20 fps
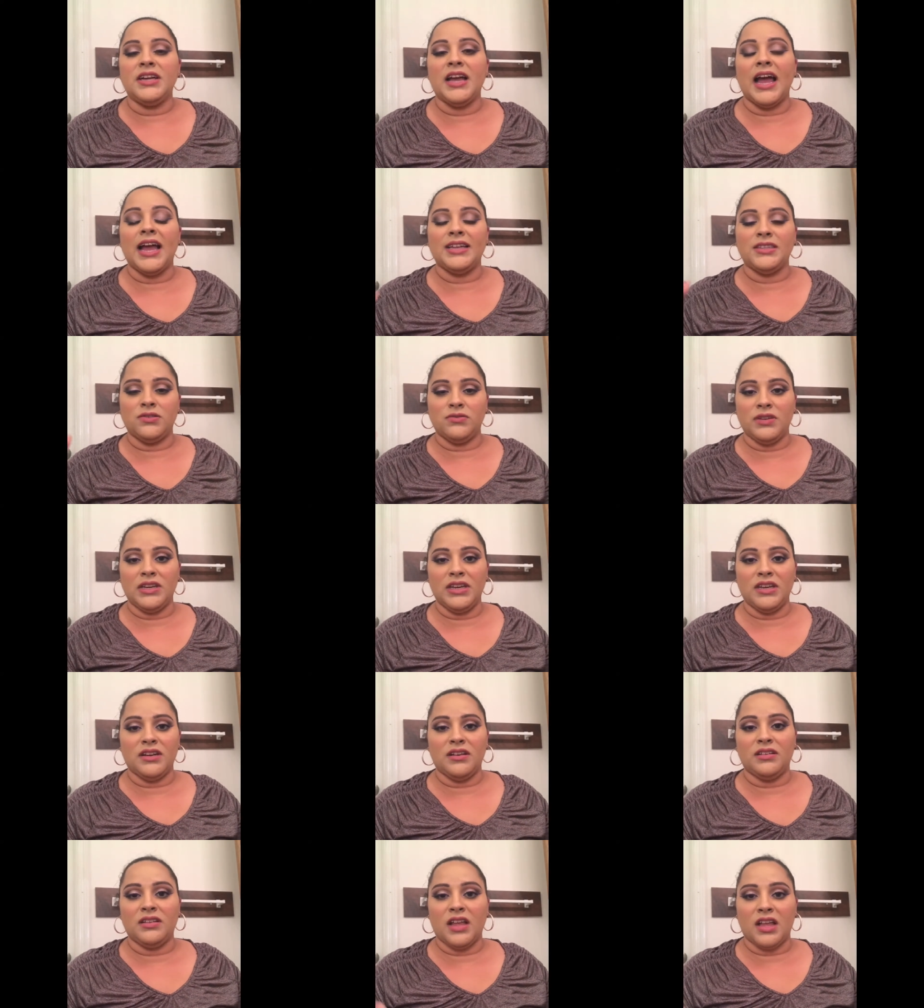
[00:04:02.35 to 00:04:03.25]
I do
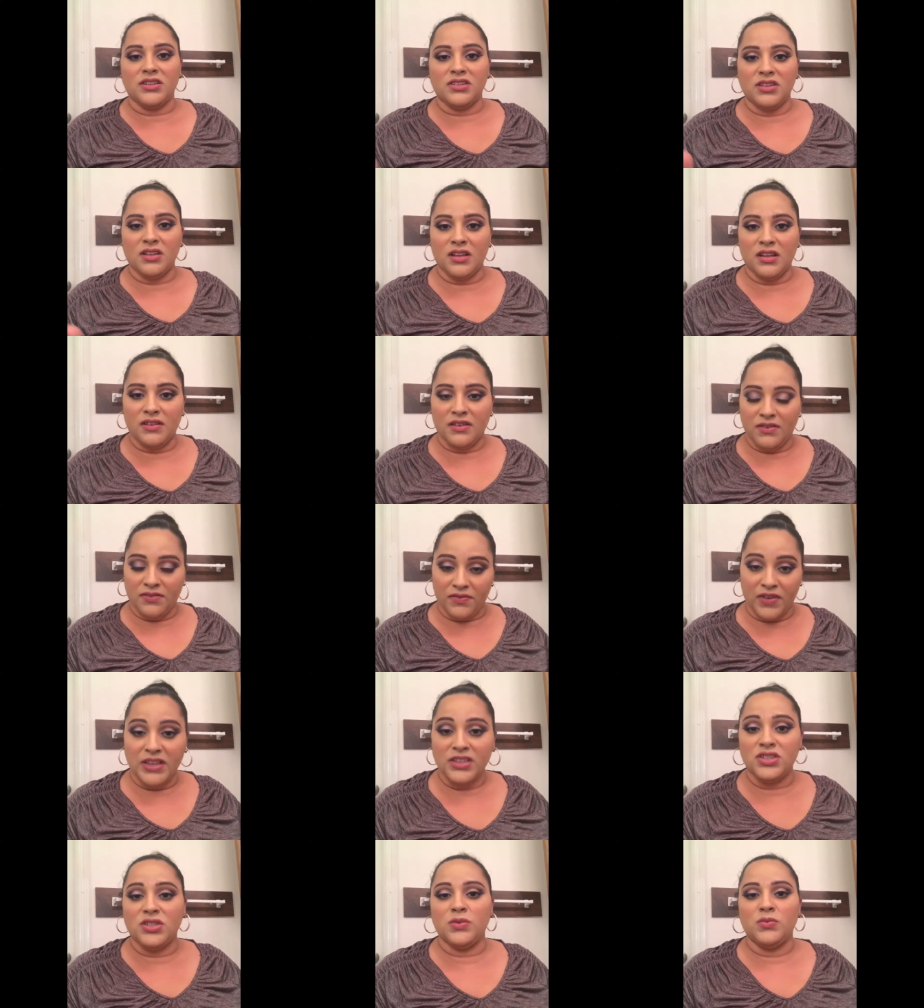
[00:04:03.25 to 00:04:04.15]
eat a lot of
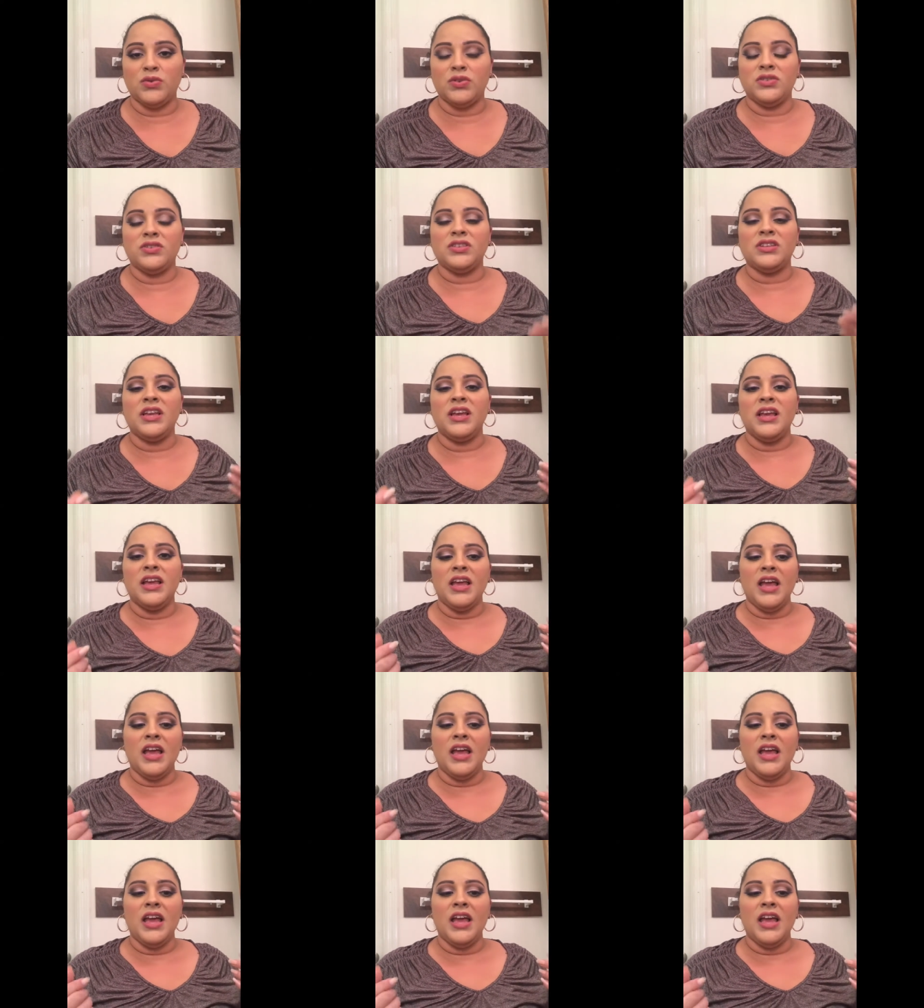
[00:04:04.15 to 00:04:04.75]
vegetables.